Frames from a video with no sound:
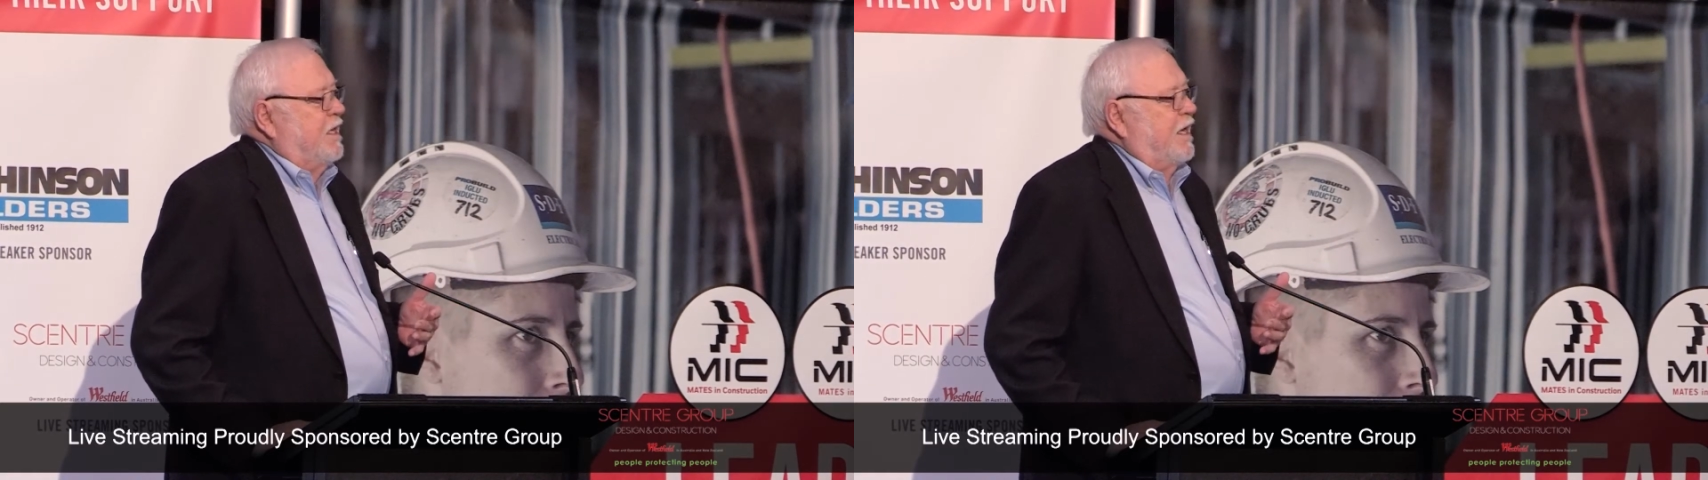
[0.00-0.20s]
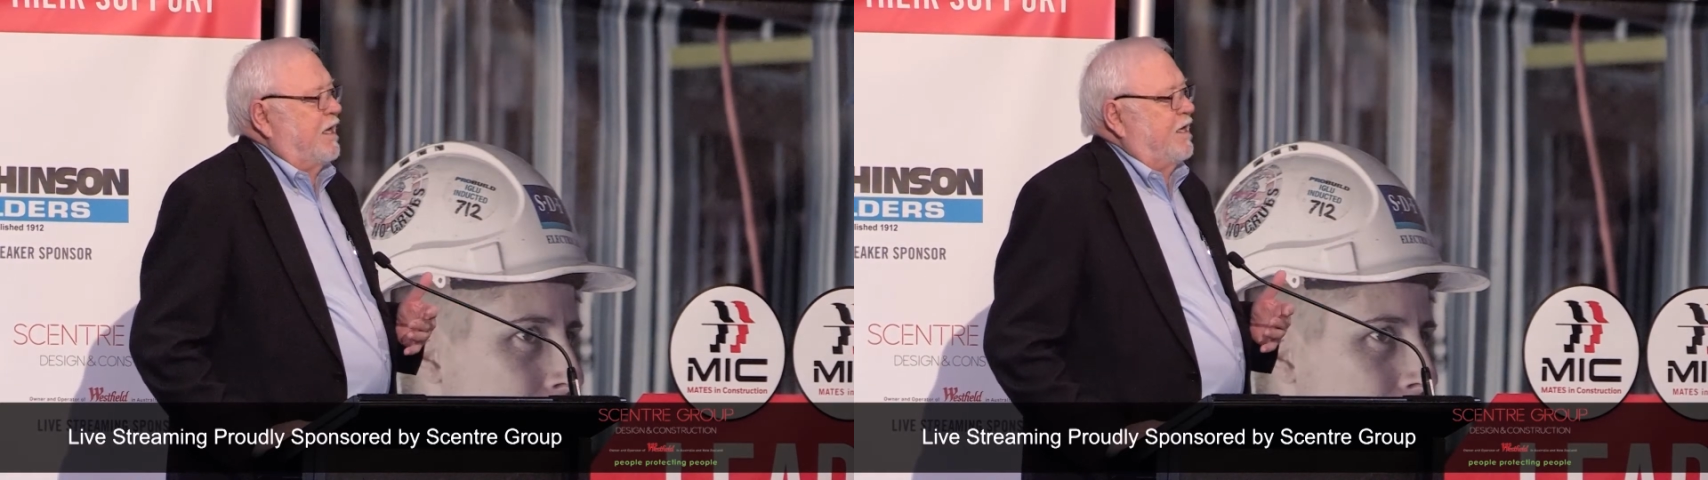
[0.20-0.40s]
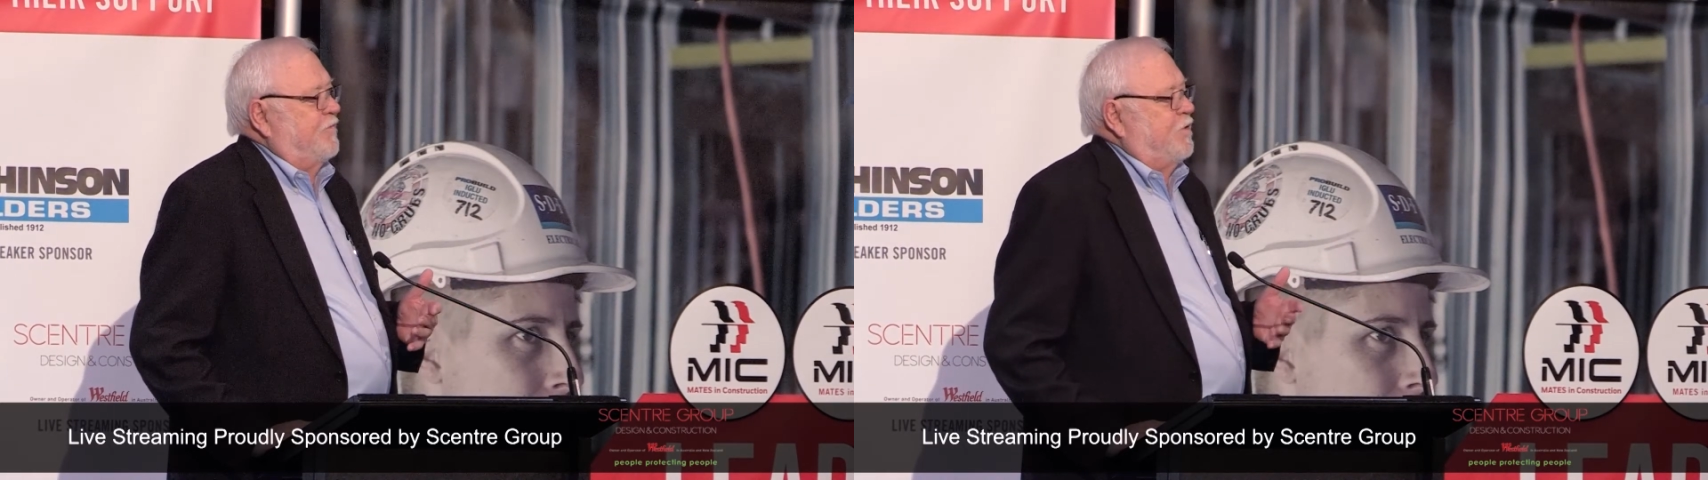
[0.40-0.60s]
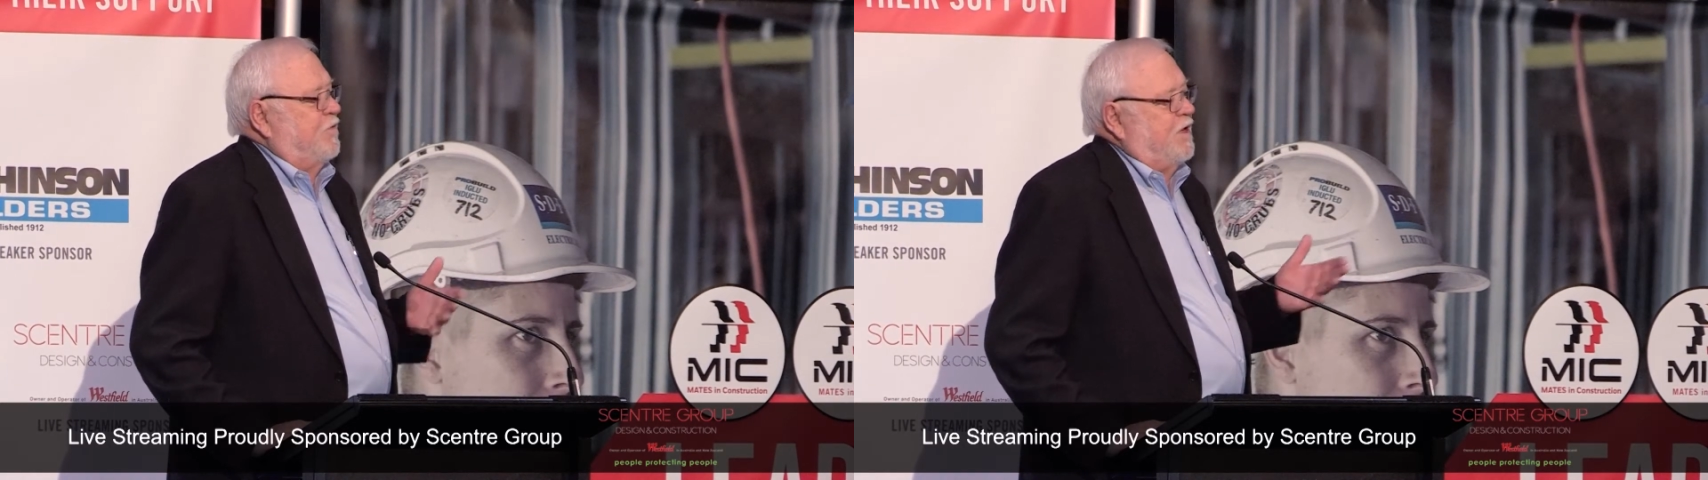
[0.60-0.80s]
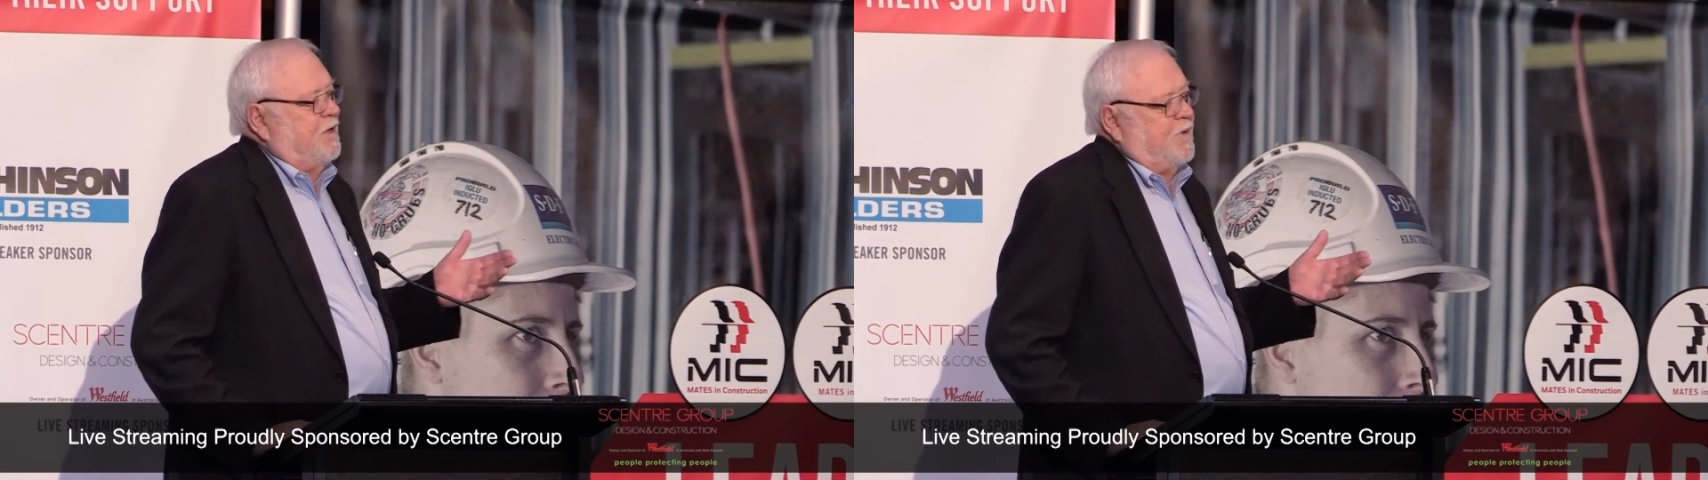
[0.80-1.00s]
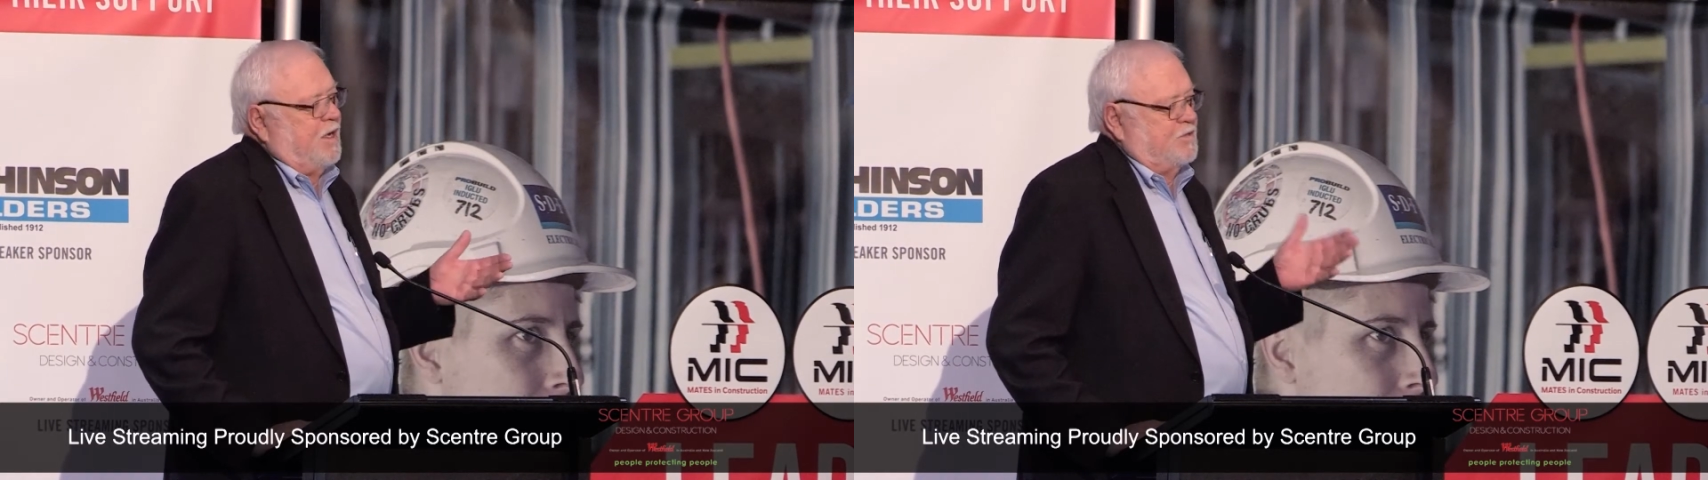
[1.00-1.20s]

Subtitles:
And if you think about